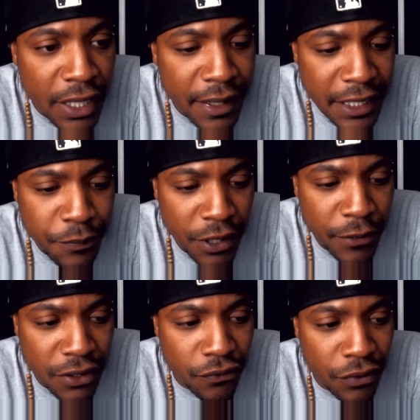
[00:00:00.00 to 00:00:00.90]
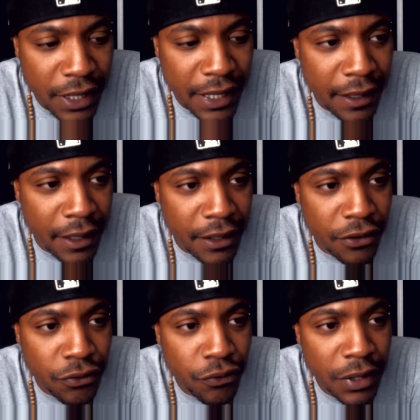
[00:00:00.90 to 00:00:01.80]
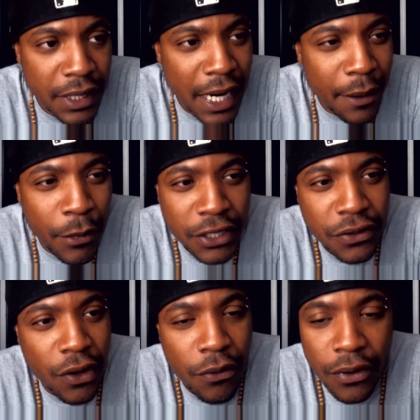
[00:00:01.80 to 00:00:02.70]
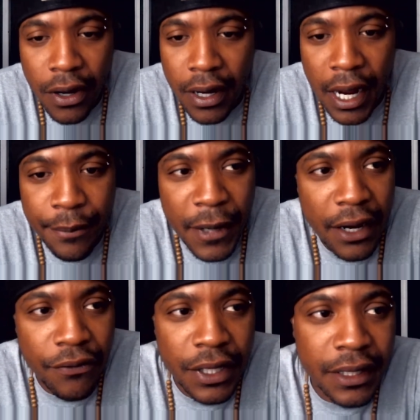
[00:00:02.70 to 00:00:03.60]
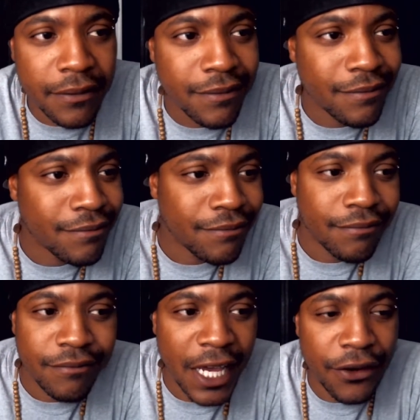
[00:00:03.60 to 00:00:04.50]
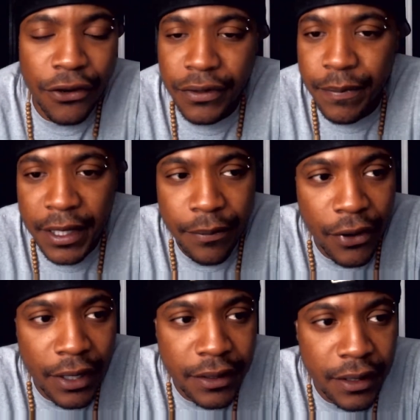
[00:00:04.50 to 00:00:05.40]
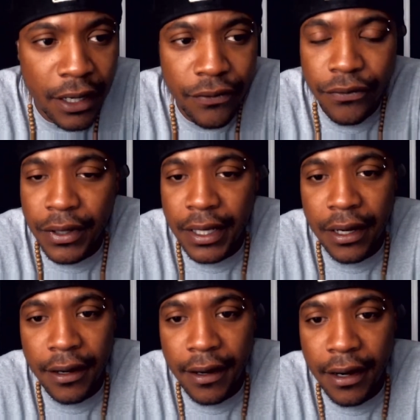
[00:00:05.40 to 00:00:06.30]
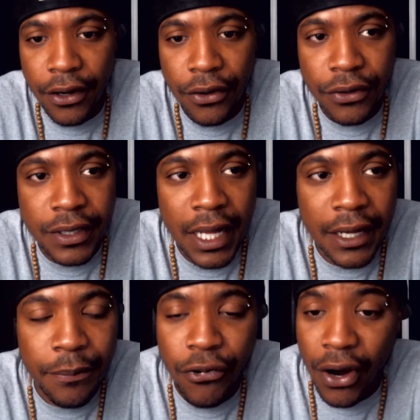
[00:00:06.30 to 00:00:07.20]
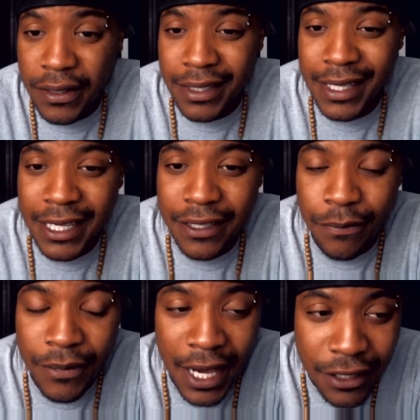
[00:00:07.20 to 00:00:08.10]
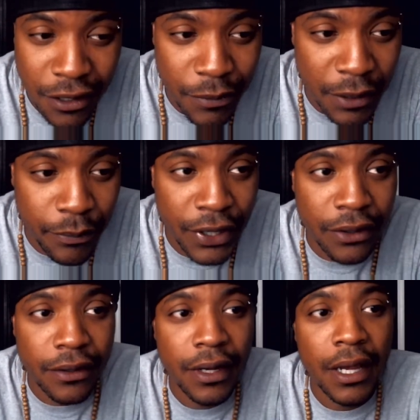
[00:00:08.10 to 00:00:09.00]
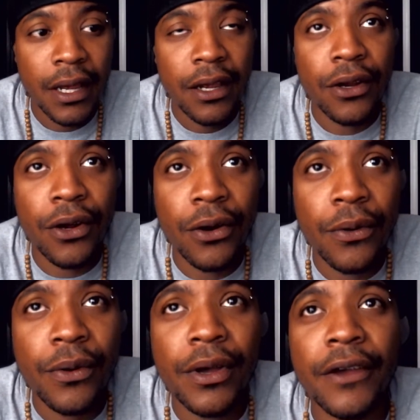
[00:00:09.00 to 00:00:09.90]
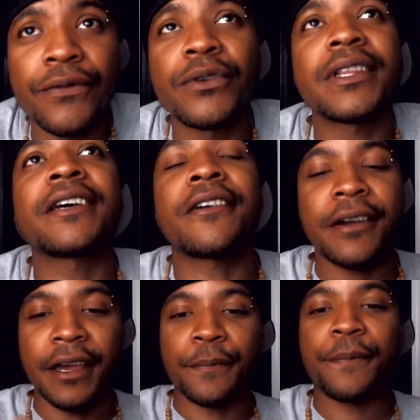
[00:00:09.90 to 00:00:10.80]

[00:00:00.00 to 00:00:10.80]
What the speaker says: That's pretty much really it. There's really not much going on. I'm not really that nervous about the price. I don't really care. You know, there's a lot of projects actually being built. You know, if you're like, okay,